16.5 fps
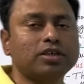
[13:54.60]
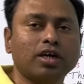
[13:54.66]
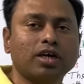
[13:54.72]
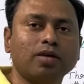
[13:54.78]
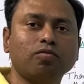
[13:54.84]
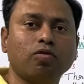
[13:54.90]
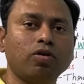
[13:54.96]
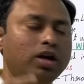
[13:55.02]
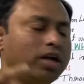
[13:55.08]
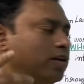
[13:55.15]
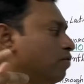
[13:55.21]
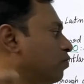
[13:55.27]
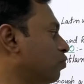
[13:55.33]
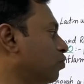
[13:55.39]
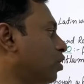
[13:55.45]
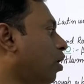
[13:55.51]
serum
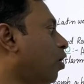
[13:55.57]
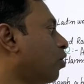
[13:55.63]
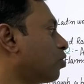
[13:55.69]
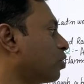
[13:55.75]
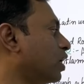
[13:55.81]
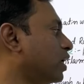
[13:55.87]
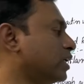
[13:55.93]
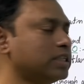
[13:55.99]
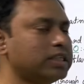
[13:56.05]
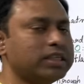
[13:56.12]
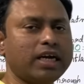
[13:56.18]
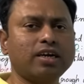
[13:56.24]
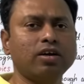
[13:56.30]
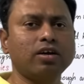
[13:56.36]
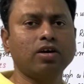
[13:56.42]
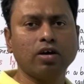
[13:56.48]
only we have to
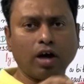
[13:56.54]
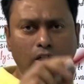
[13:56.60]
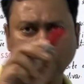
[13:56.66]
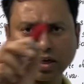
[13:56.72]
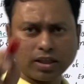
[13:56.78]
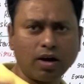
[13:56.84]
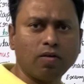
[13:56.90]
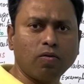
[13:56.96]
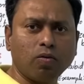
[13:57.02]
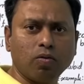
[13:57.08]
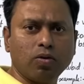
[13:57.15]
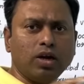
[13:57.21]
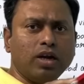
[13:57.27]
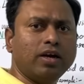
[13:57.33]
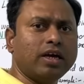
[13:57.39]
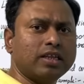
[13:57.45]
inject, or the
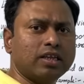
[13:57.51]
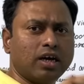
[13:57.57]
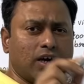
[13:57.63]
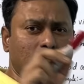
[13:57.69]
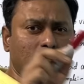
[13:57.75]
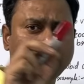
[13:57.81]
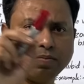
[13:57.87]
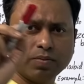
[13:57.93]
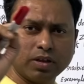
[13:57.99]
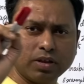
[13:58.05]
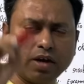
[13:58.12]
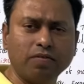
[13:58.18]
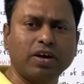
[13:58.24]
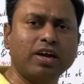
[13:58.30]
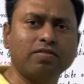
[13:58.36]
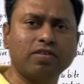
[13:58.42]
only
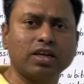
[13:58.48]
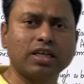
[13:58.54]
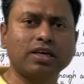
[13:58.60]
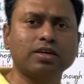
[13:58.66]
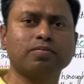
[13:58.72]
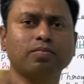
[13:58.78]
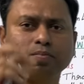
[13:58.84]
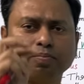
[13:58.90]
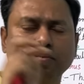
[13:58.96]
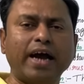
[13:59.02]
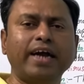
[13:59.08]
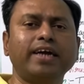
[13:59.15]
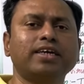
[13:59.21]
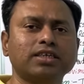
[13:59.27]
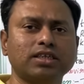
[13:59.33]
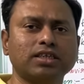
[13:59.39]
the wherever the
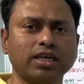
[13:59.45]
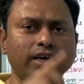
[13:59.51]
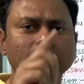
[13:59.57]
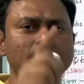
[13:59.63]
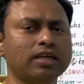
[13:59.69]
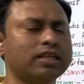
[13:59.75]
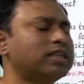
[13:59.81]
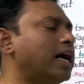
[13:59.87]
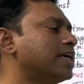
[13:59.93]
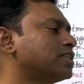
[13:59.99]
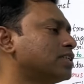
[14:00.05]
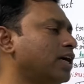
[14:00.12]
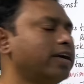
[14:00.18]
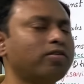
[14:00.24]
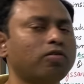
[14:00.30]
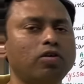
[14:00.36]
bite is there, that
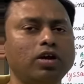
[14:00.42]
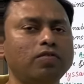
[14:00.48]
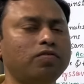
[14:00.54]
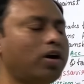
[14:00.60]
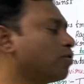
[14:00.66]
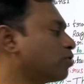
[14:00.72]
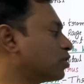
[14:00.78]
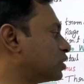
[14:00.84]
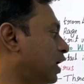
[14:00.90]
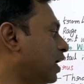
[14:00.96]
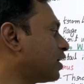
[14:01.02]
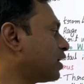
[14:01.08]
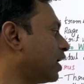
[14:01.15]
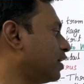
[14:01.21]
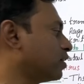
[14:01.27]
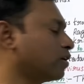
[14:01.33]
site only we have to
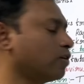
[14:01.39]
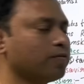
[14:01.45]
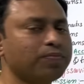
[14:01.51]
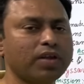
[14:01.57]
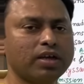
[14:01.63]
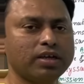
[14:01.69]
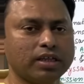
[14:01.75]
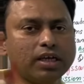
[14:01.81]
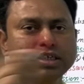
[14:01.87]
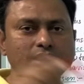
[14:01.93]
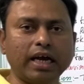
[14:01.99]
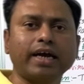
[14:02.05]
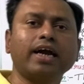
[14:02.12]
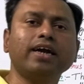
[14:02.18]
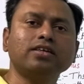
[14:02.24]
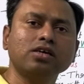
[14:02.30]
select and give. The
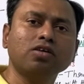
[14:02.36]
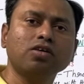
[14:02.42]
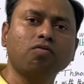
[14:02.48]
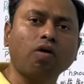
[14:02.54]
second thing